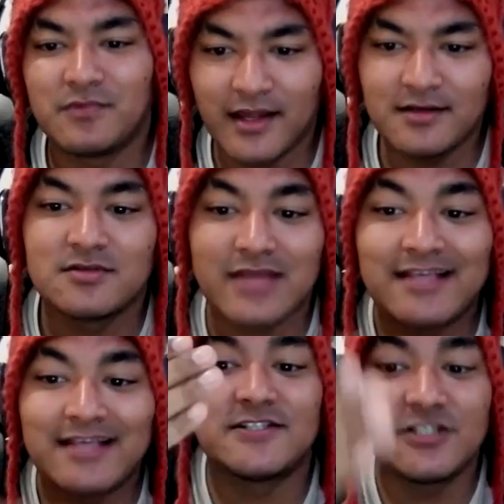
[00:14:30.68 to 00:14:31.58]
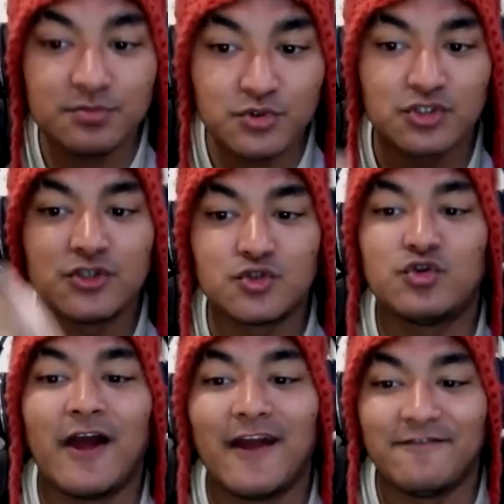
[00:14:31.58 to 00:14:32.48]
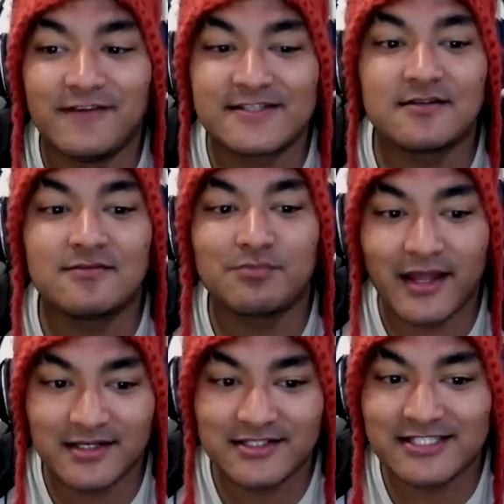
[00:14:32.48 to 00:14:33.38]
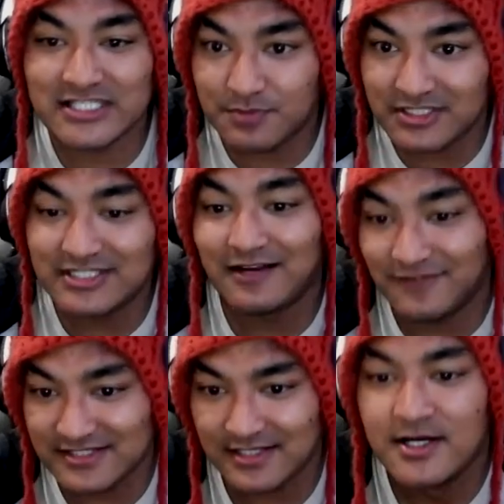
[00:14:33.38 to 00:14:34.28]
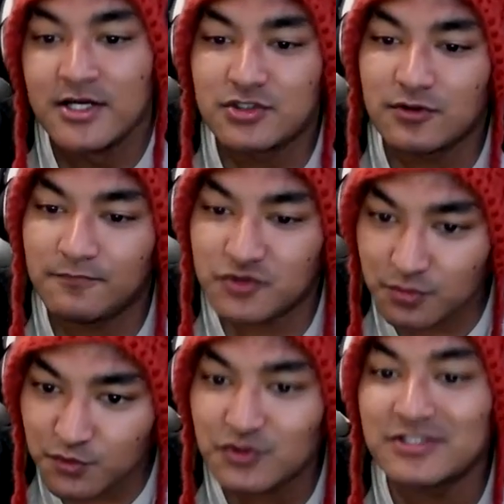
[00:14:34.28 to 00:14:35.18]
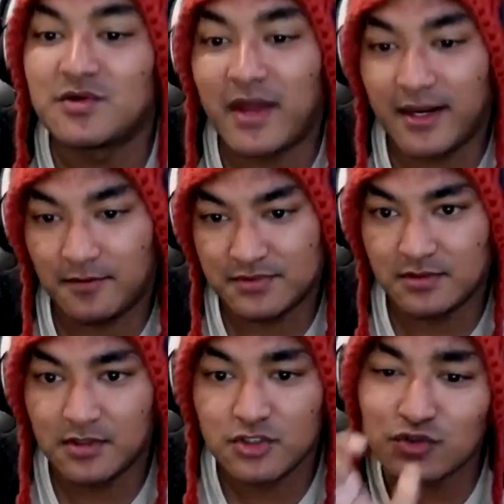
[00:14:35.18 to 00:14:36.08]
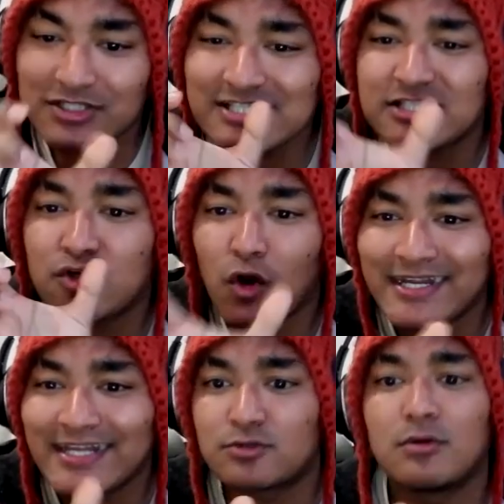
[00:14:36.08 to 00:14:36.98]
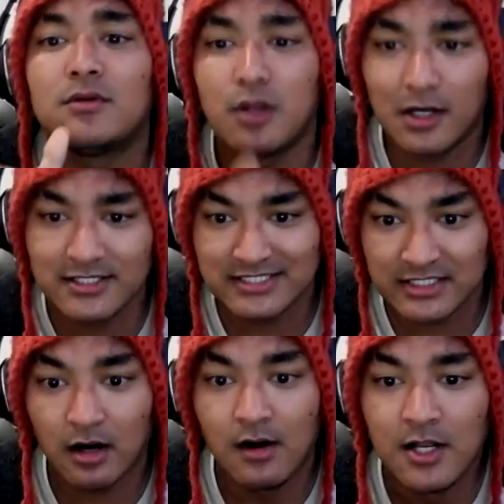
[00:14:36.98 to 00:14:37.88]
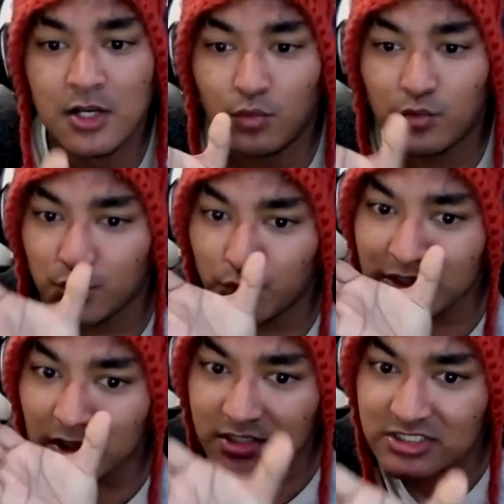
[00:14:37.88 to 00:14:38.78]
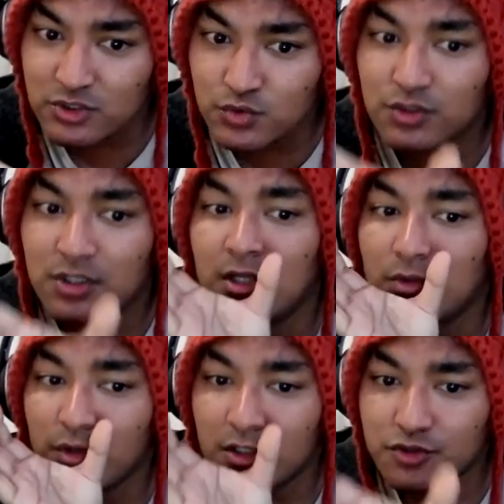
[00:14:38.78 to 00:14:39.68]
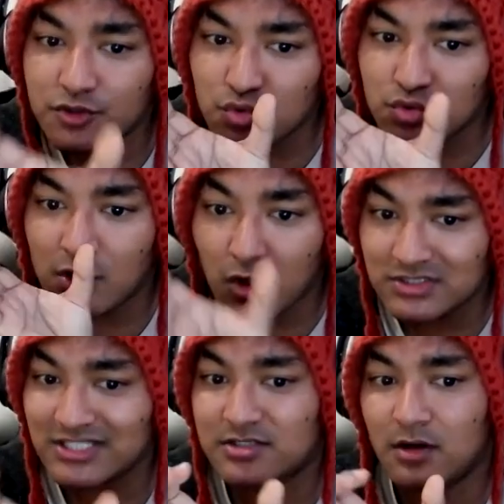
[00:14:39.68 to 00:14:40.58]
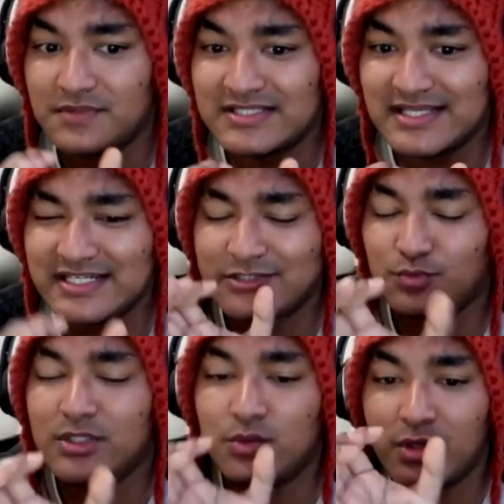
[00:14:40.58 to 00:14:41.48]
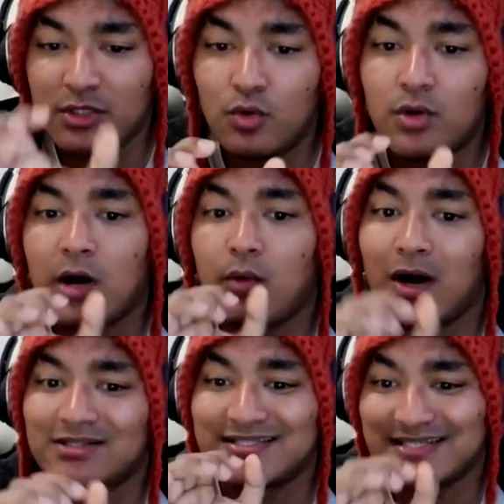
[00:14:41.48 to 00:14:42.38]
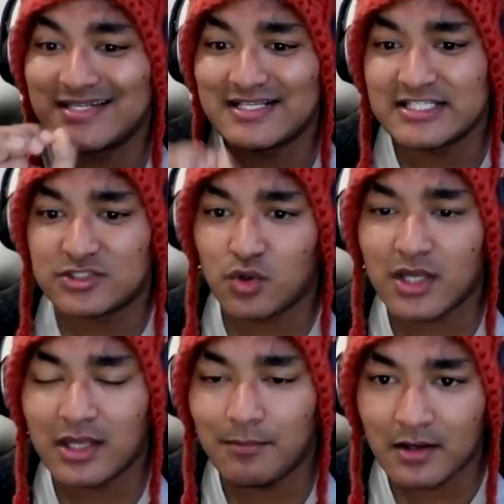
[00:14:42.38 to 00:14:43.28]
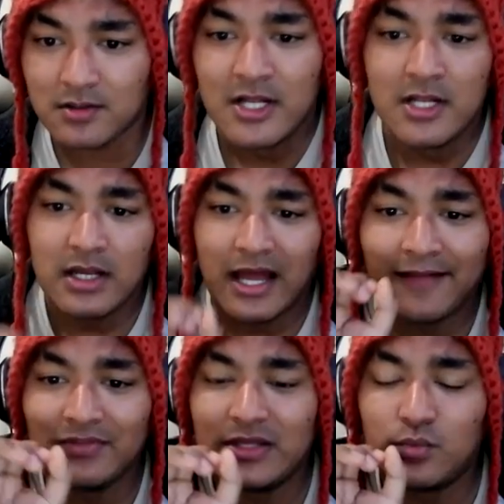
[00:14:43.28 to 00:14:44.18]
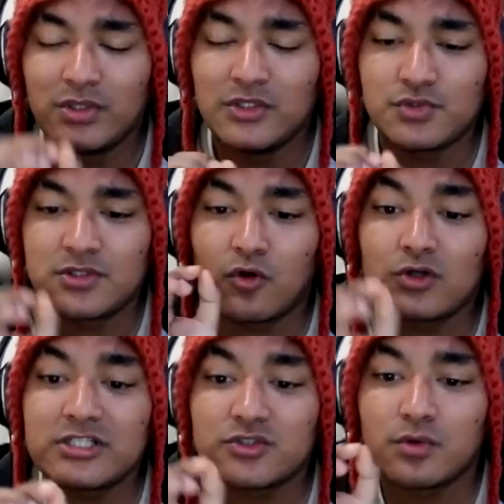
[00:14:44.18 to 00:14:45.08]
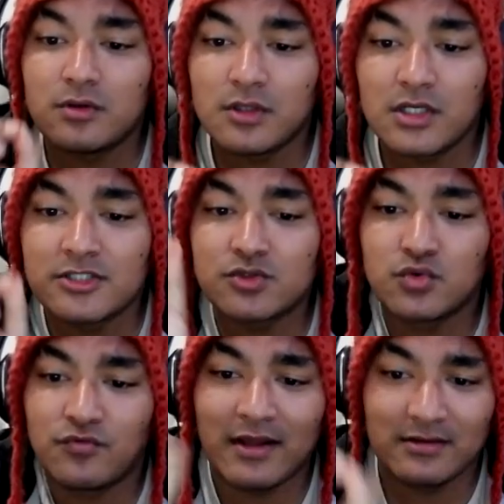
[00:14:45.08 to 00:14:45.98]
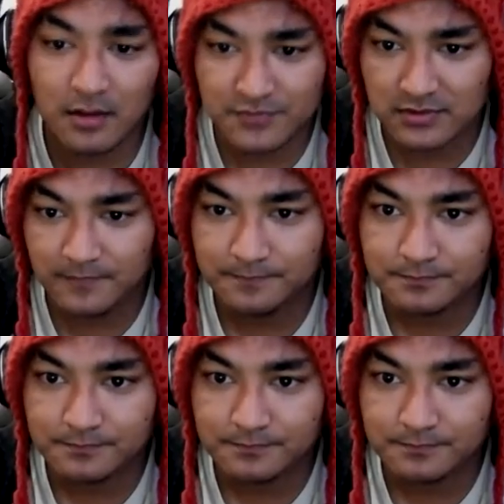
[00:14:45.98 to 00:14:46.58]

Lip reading: right? As a tribute to the aviation pioneers' spirit and vision. So tribute is the right option. So this is contextual knowledge here. We understood the context of the sentence. We know now what the sentence is talking about, and then we use the contextual knowledge to find the option.